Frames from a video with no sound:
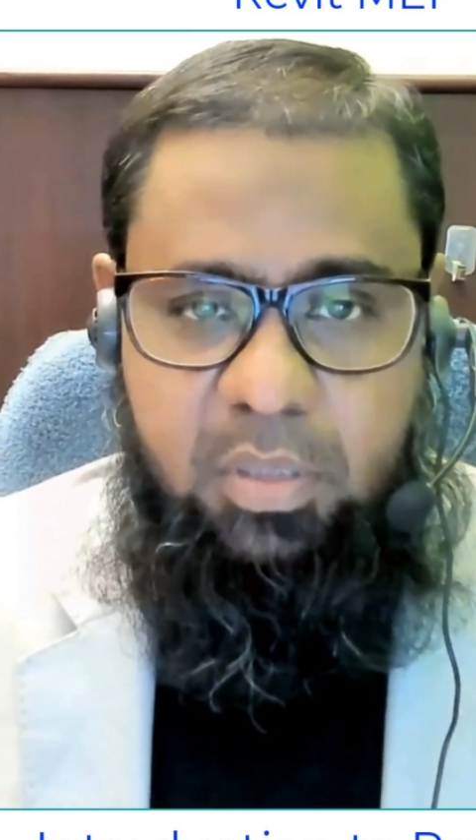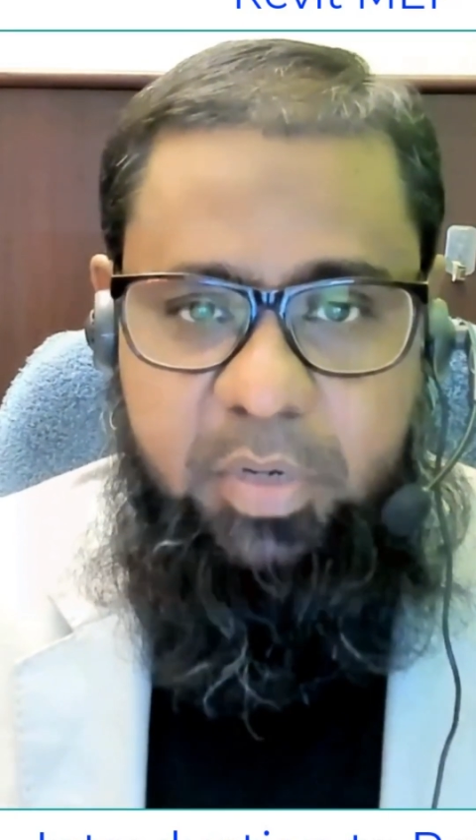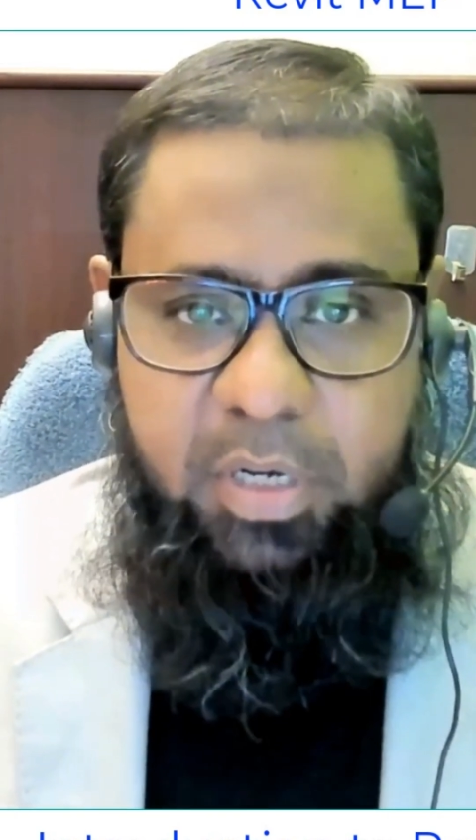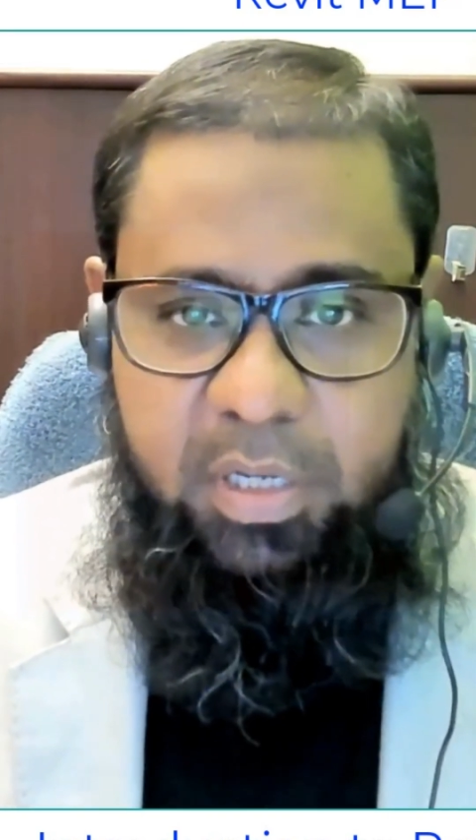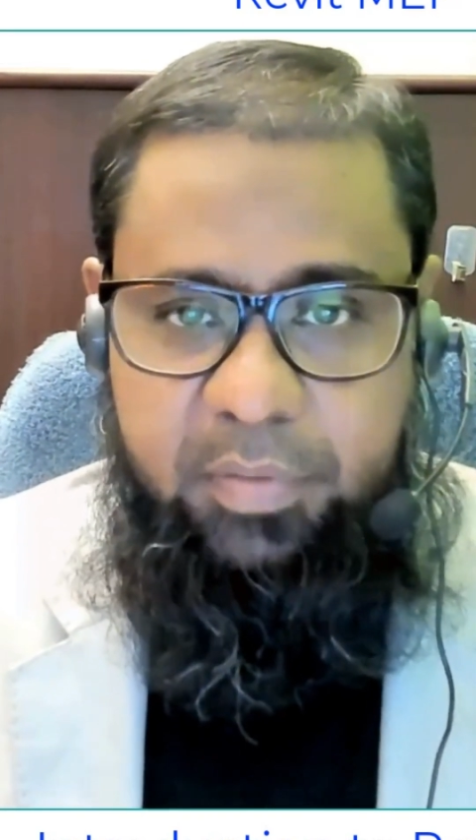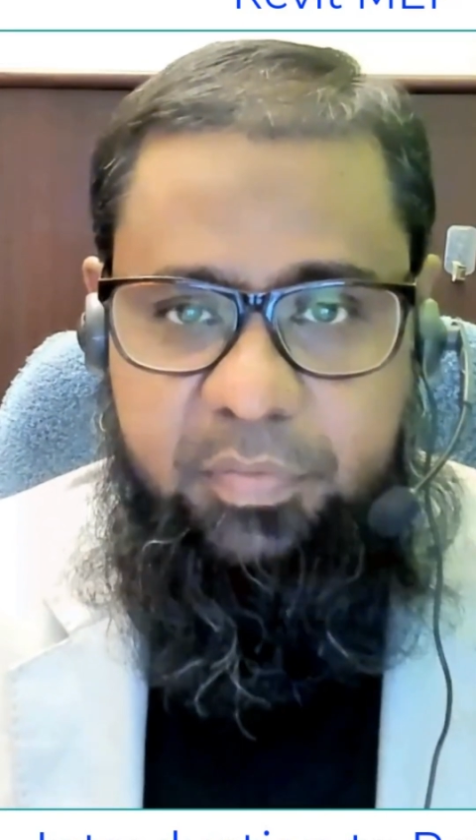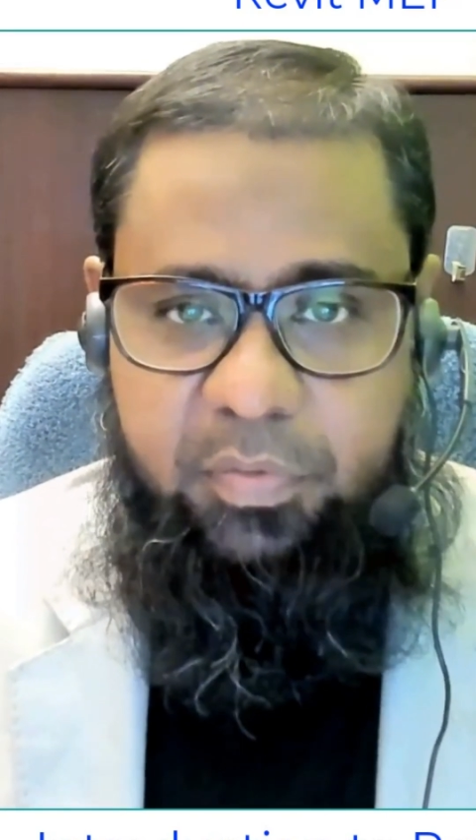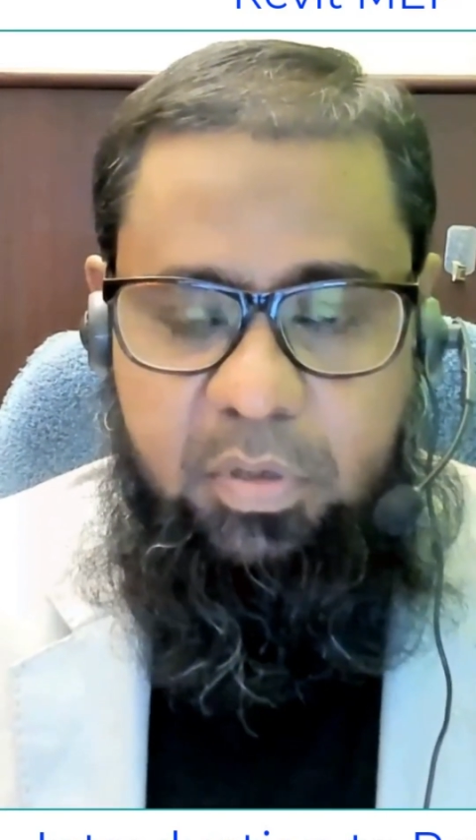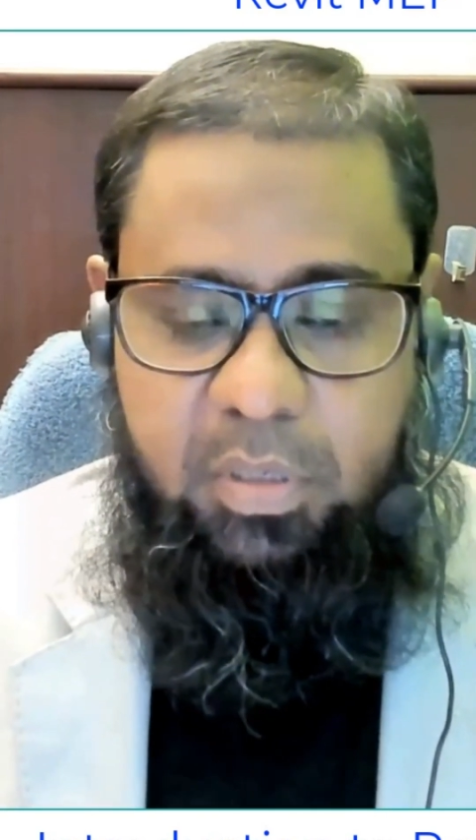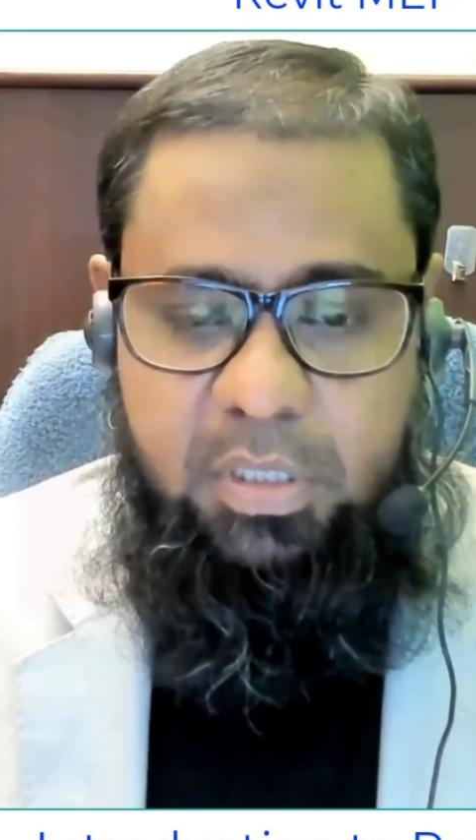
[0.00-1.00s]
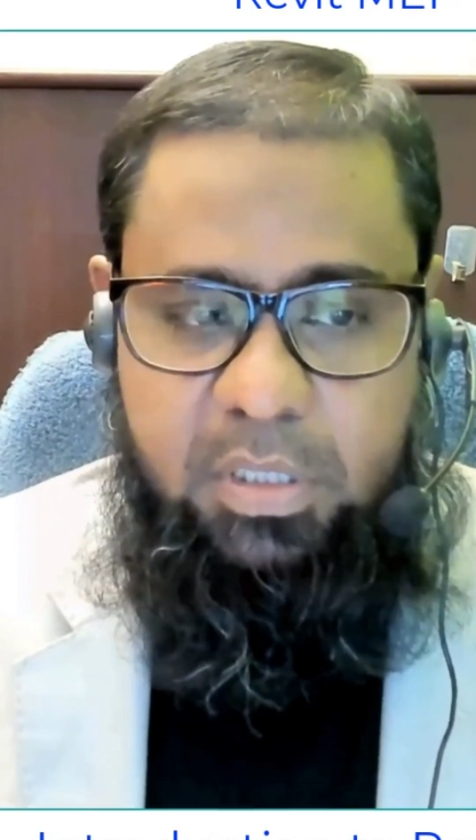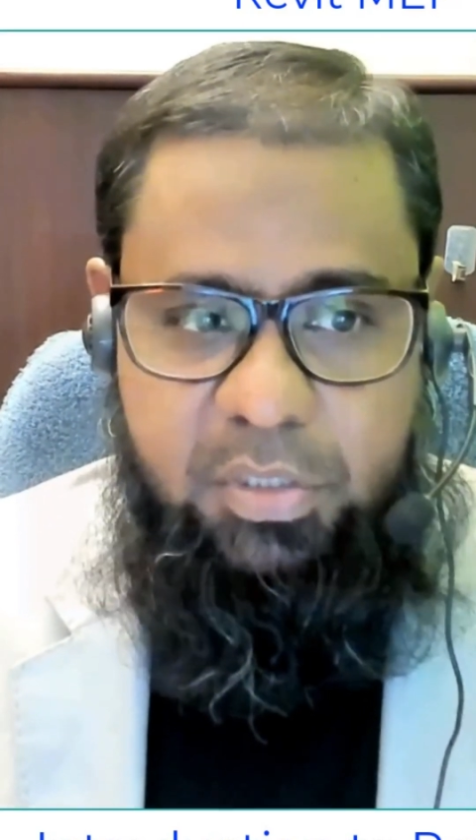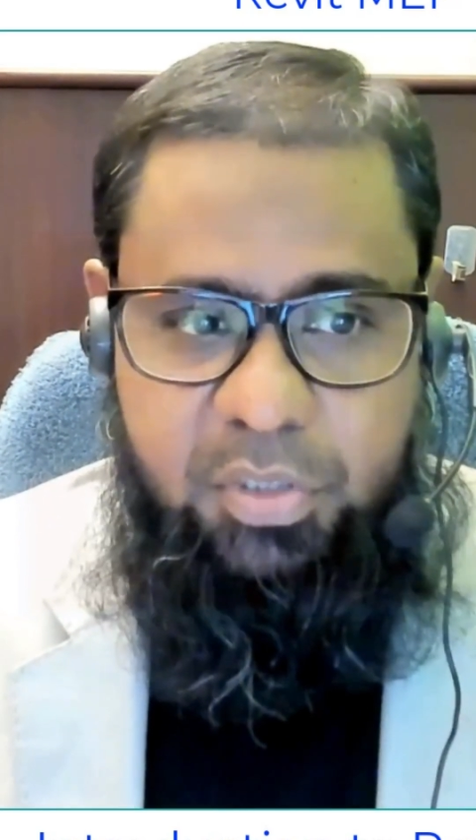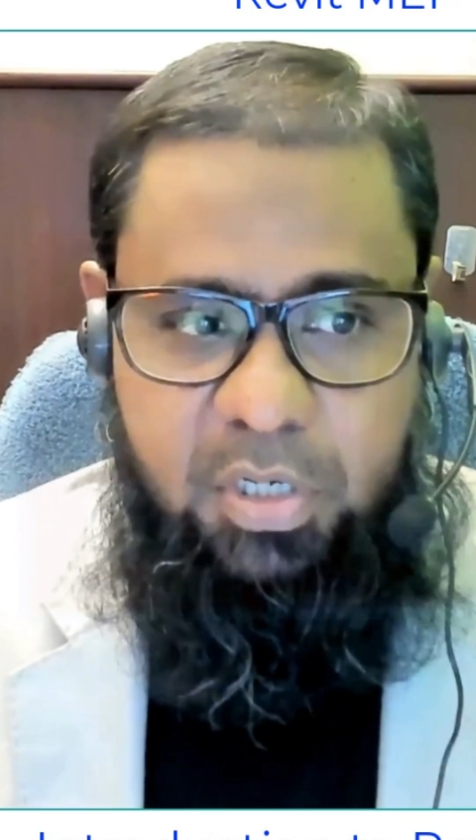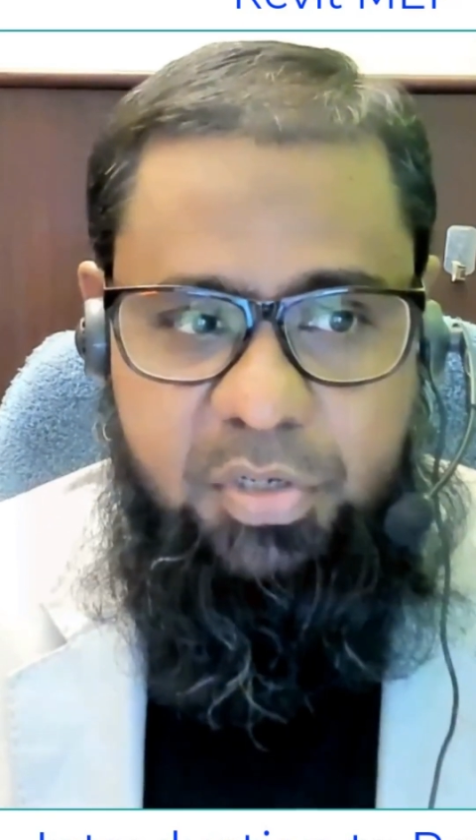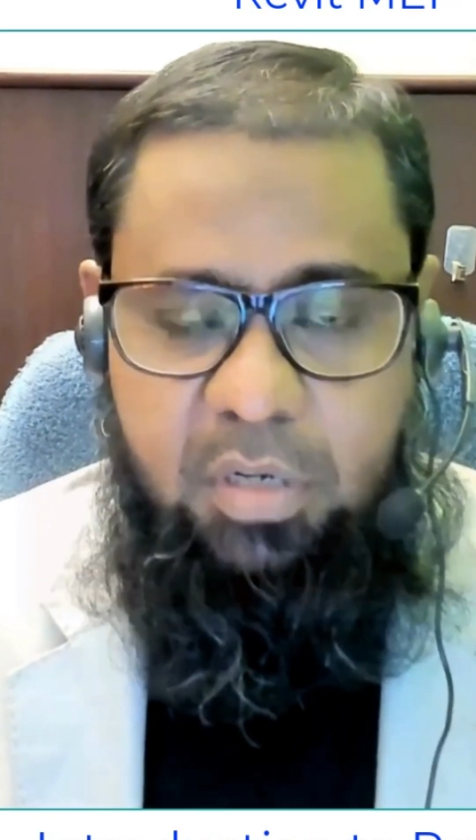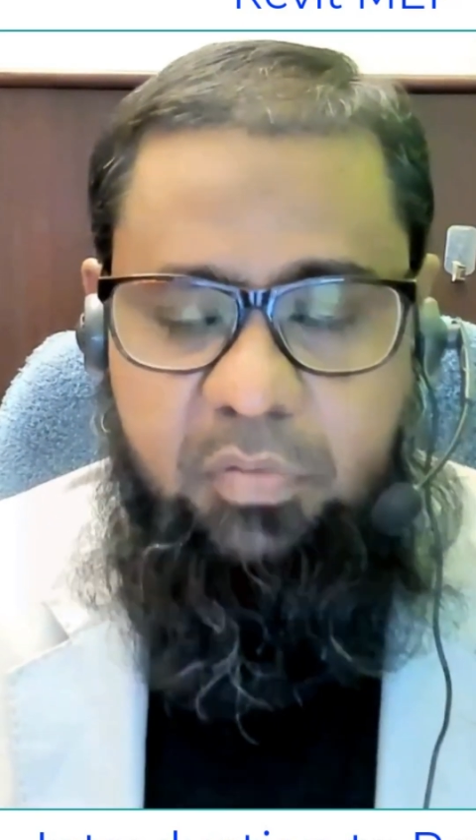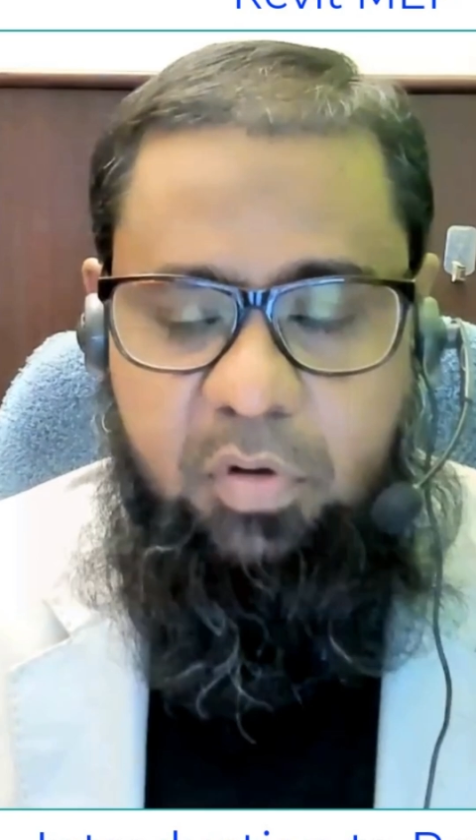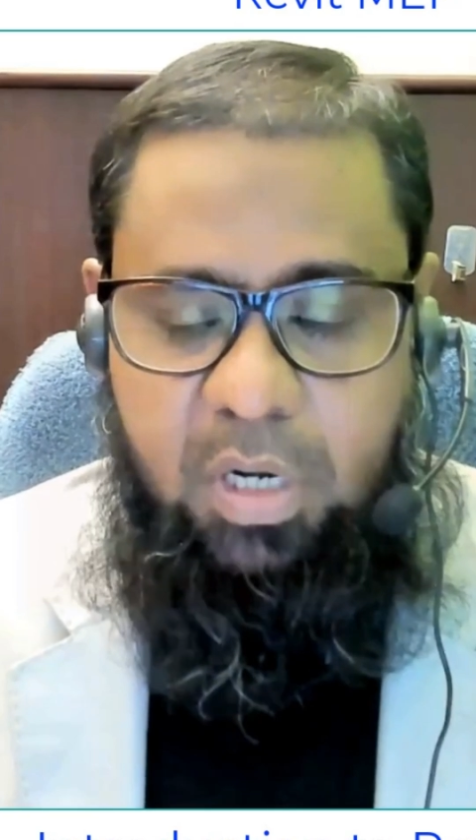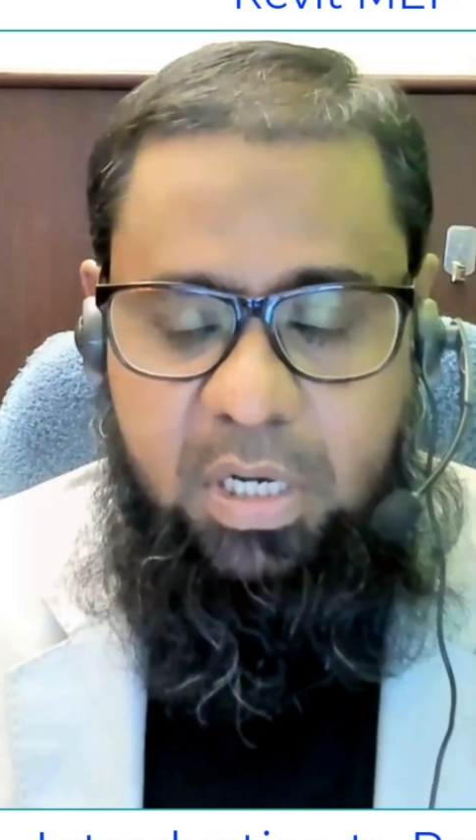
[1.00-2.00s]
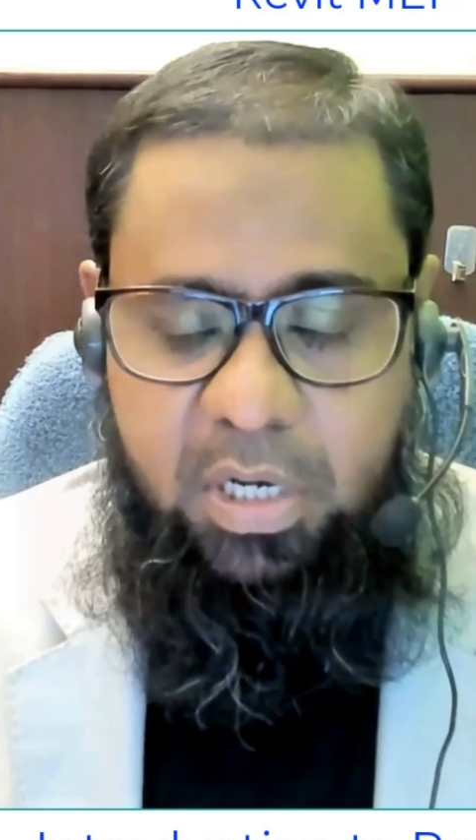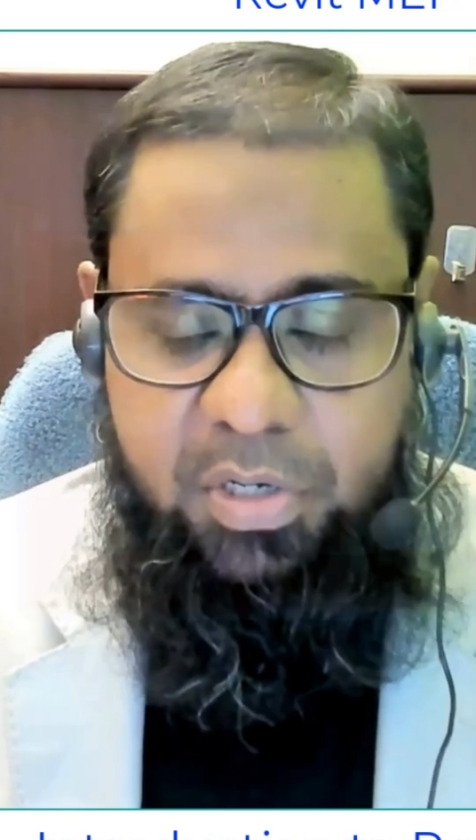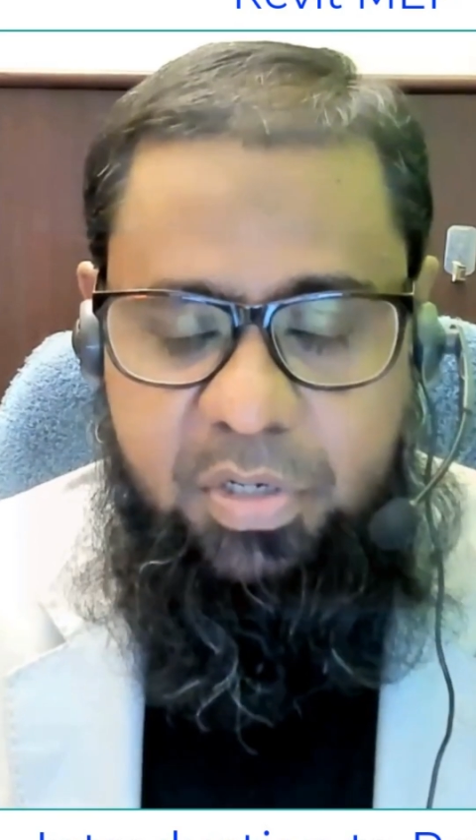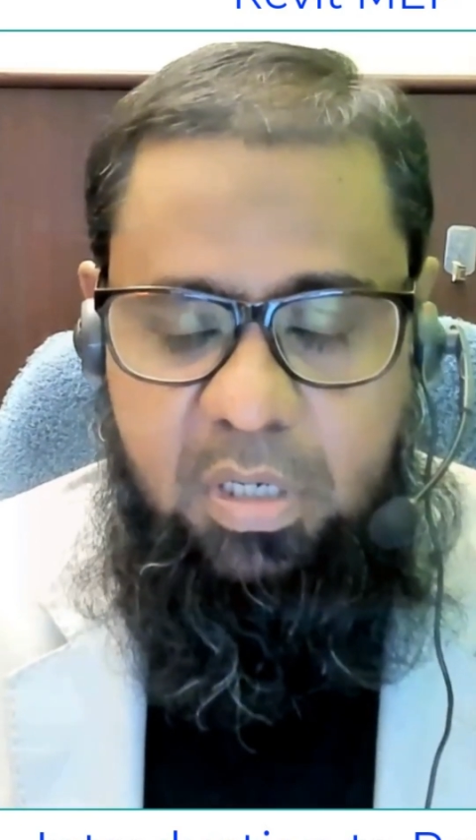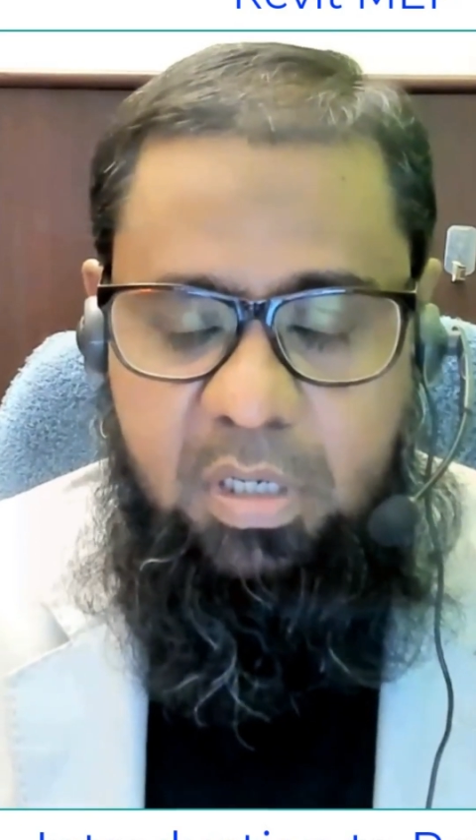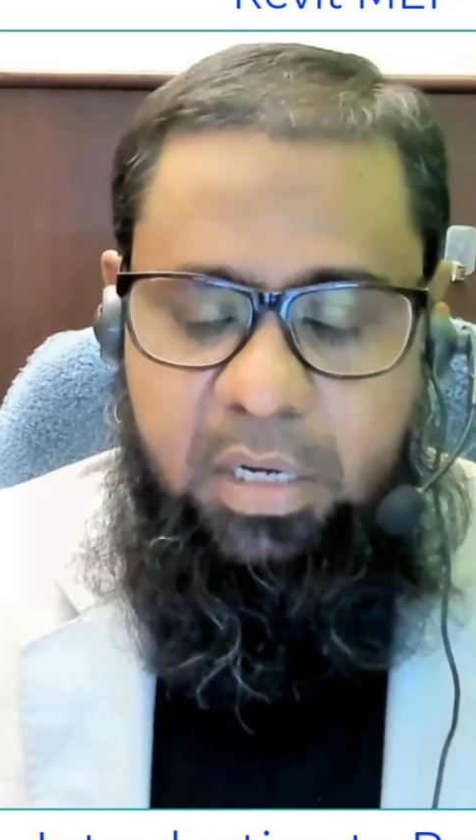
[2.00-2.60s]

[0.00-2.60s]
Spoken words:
for the building, for structural, for architectural,